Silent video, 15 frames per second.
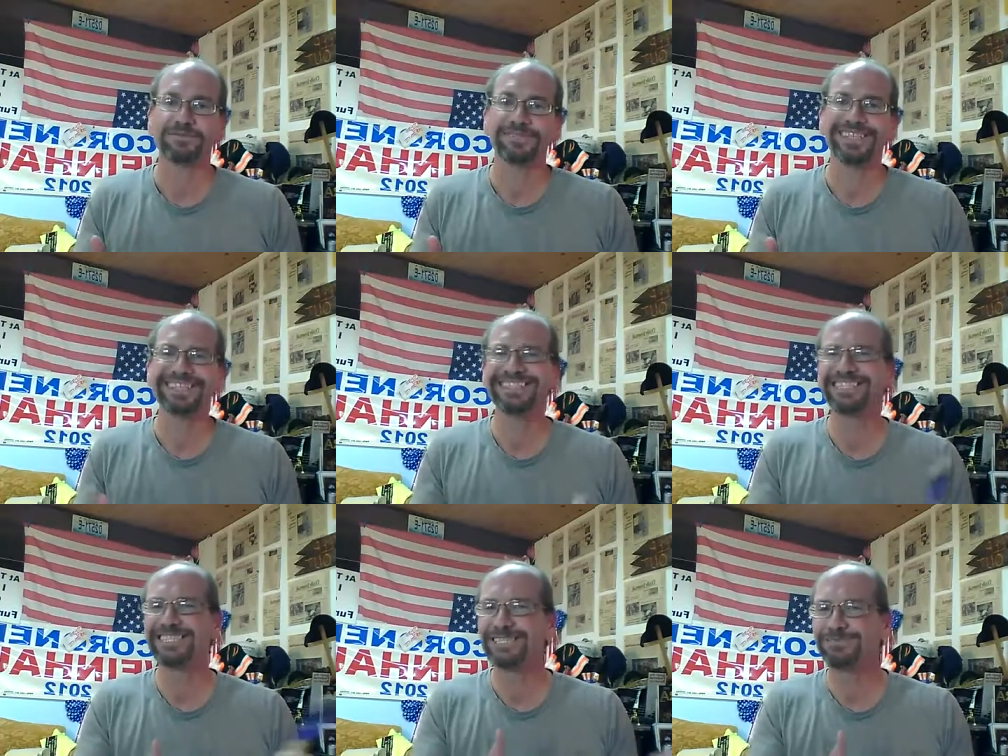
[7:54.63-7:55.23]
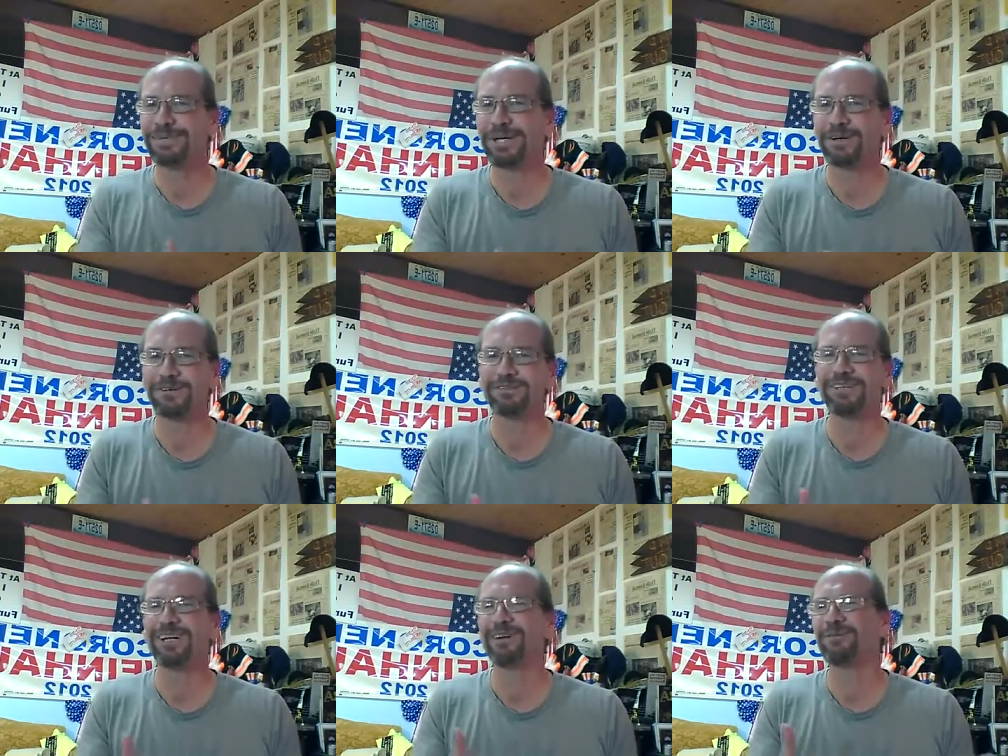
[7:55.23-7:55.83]
It's the spirit.
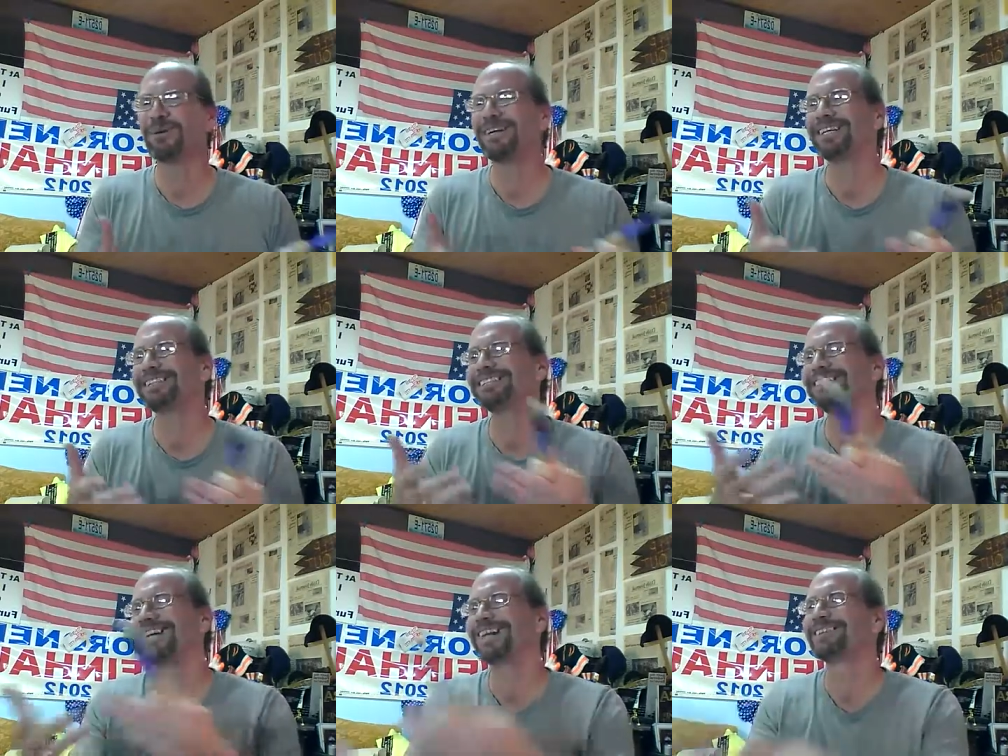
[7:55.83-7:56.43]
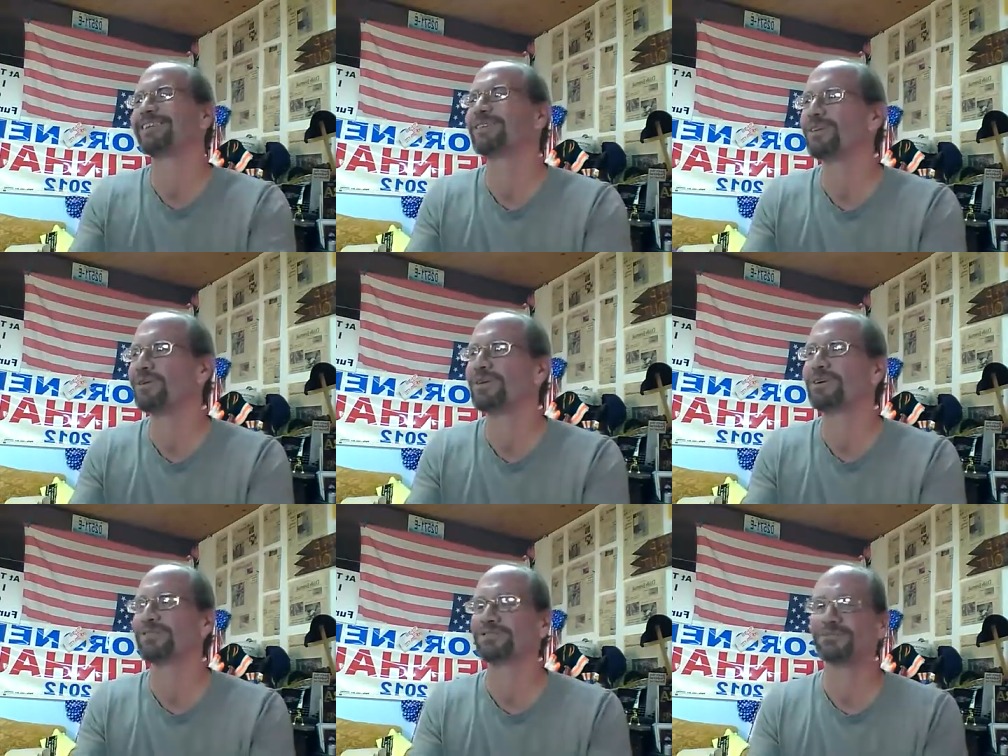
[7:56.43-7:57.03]
You know what? It's not the
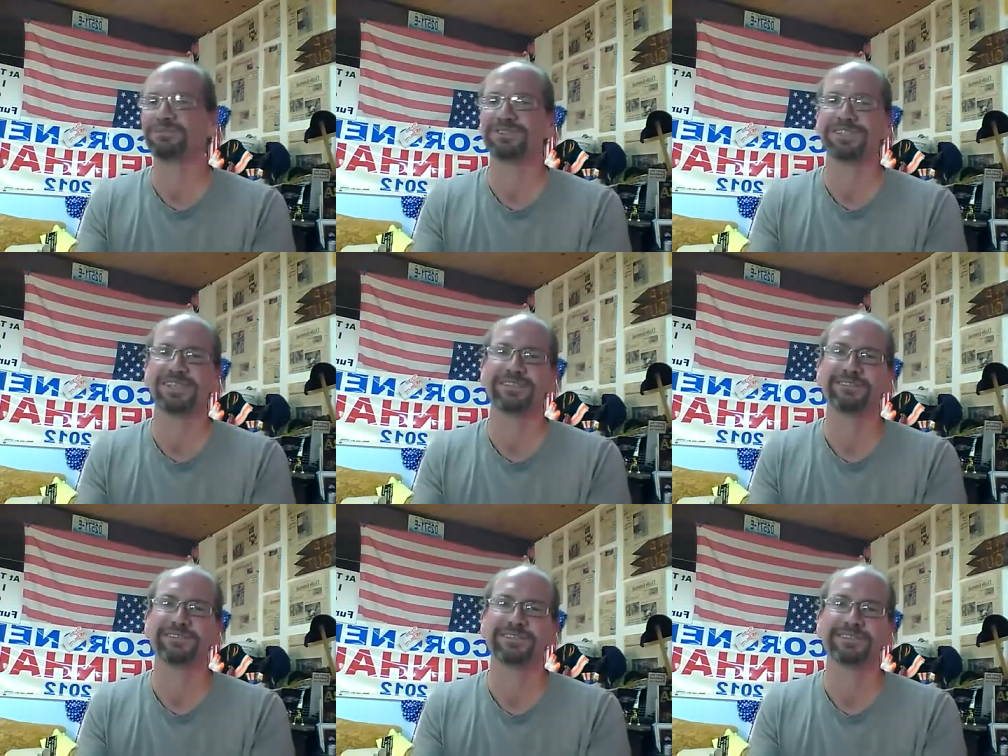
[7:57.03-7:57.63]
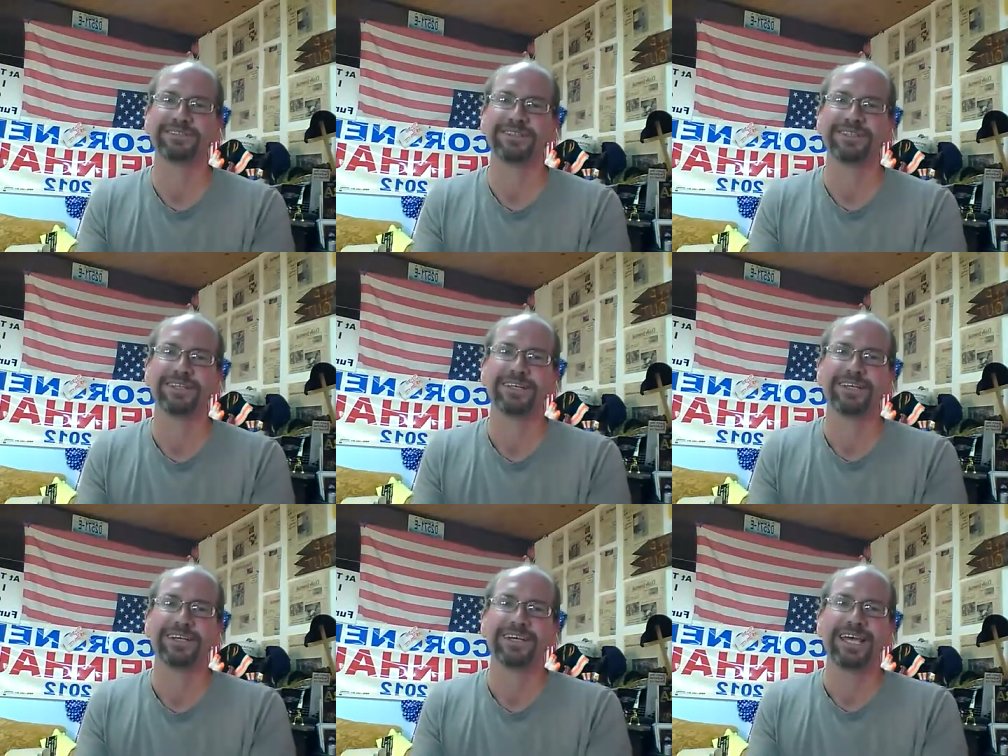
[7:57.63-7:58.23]
lawyers themselves.
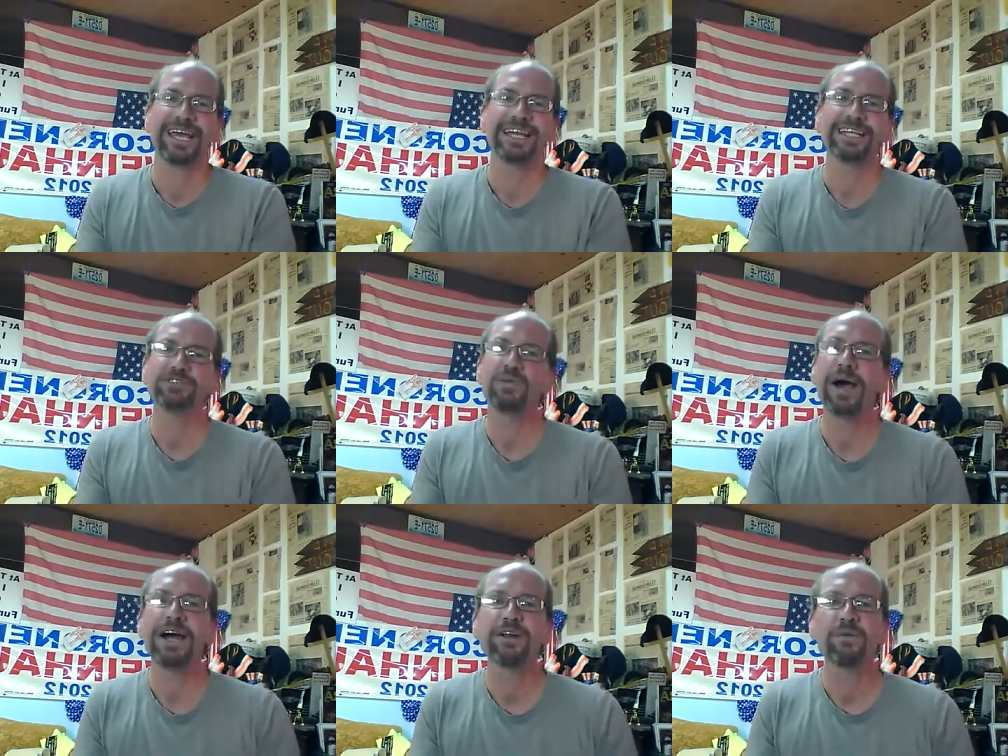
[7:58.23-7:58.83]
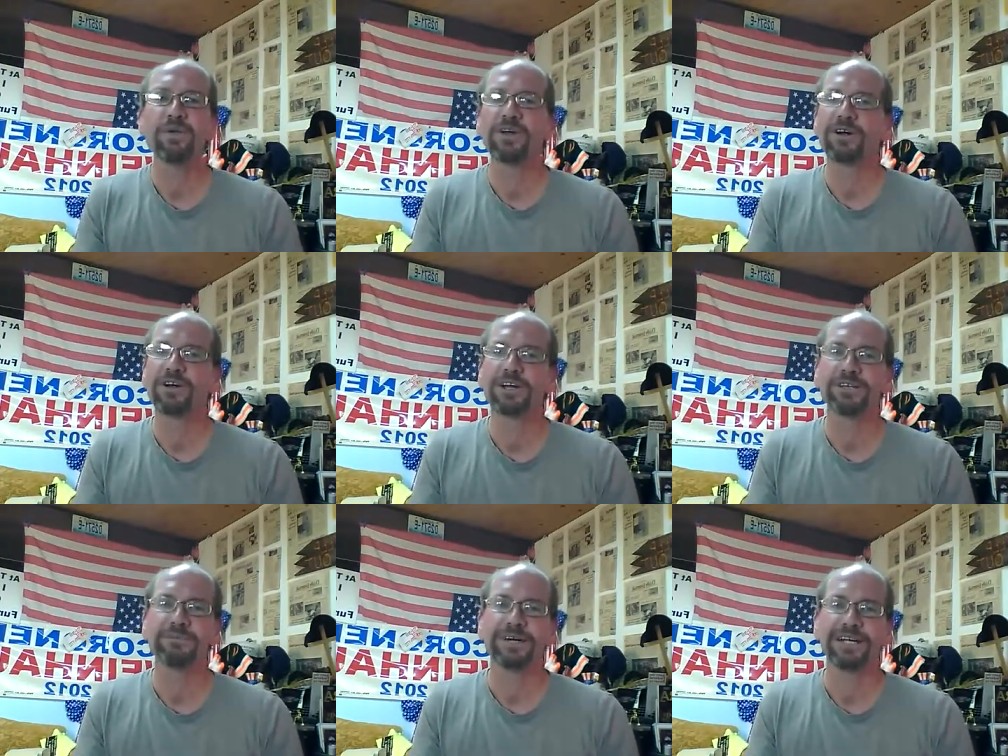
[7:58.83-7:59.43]
And that's why I don't want to
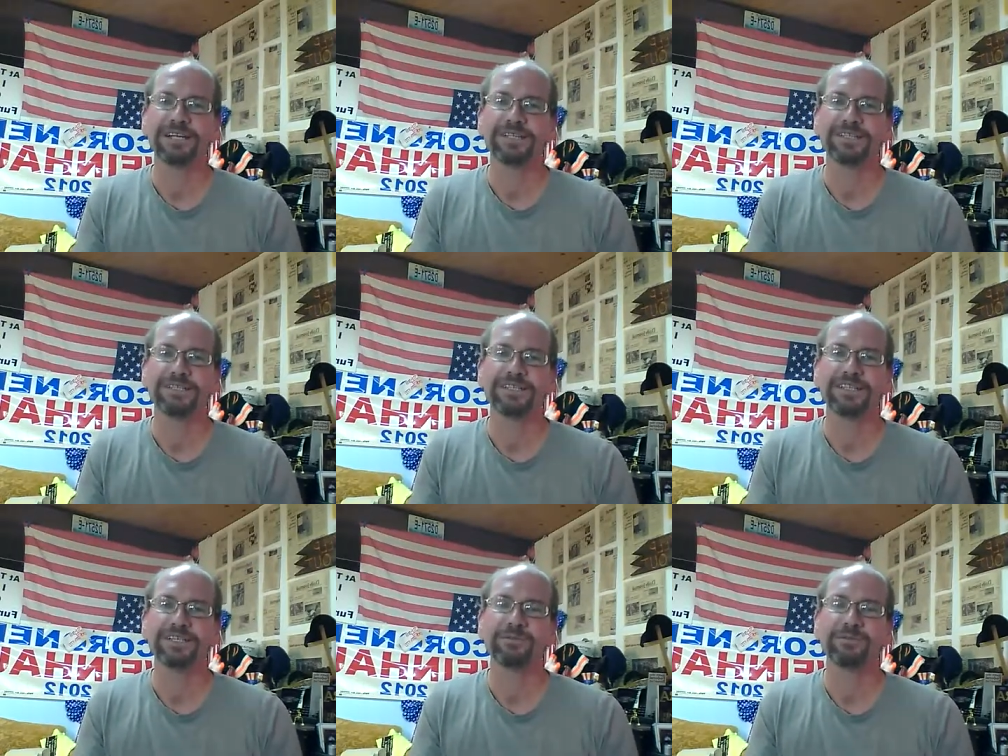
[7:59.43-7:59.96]
hurt anybody. You